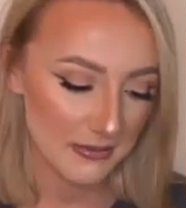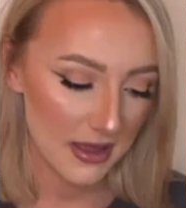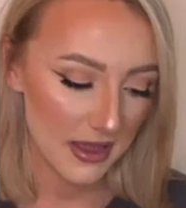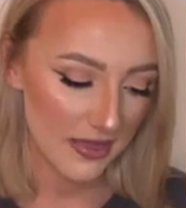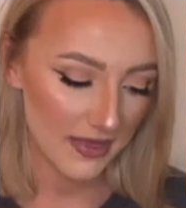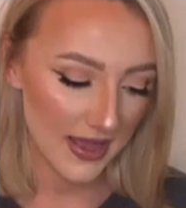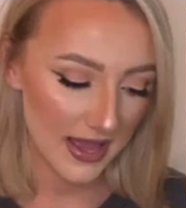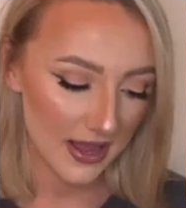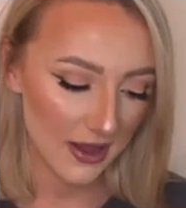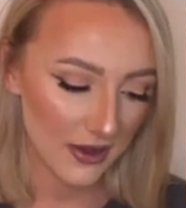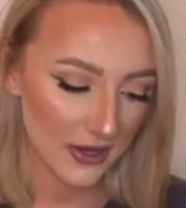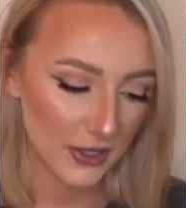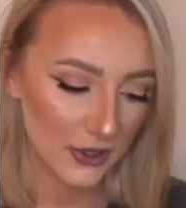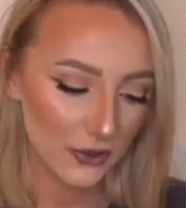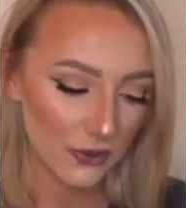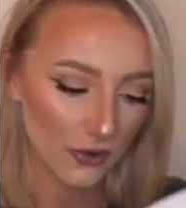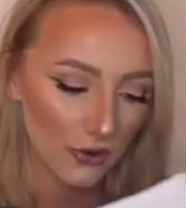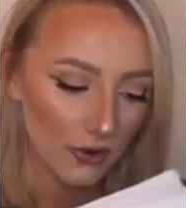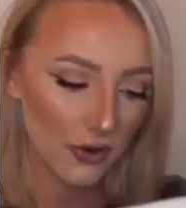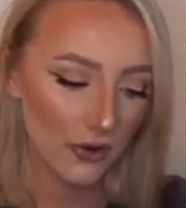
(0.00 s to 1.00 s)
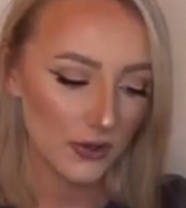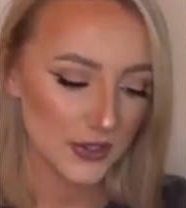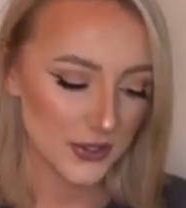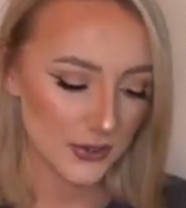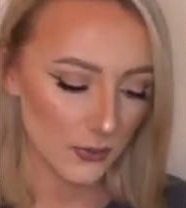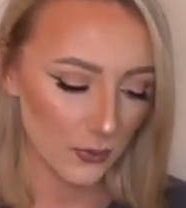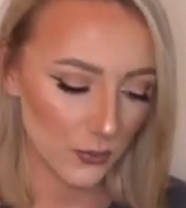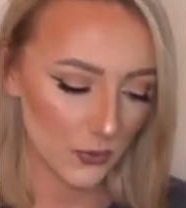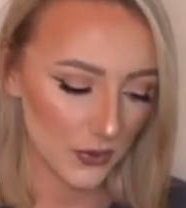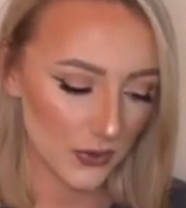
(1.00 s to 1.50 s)
that I got
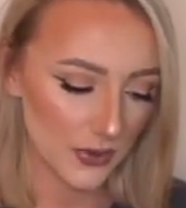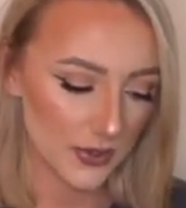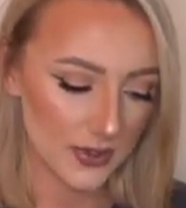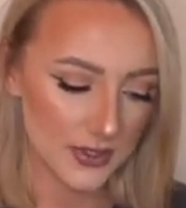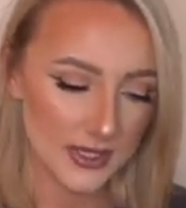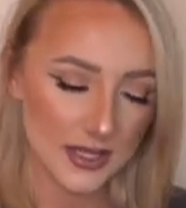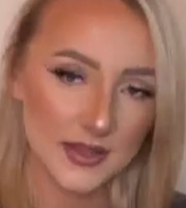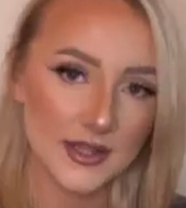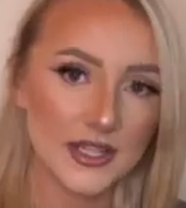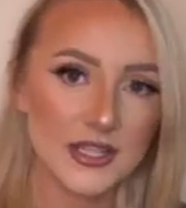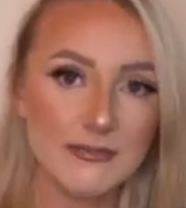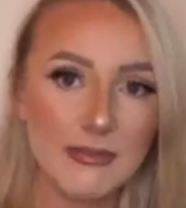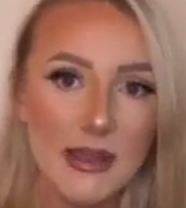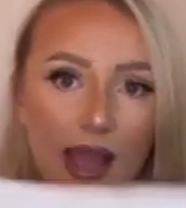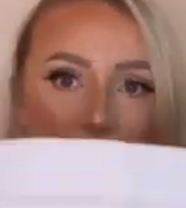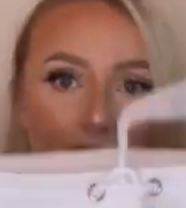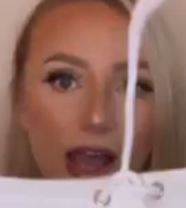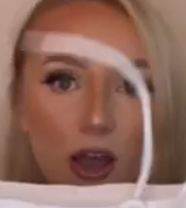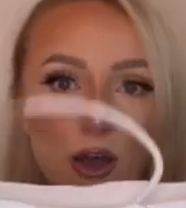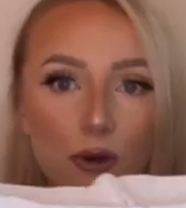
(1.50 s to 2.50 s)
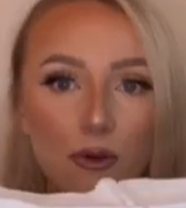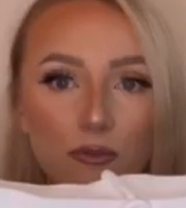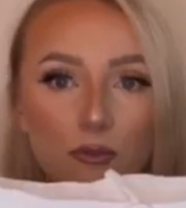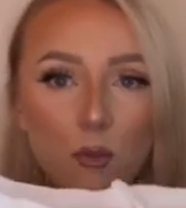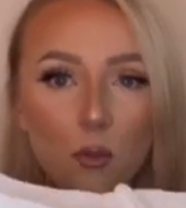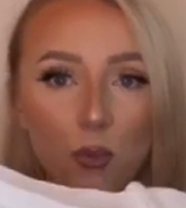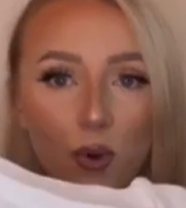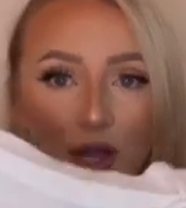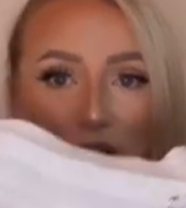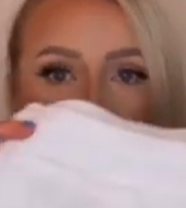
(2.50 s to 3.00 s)
was this pair of white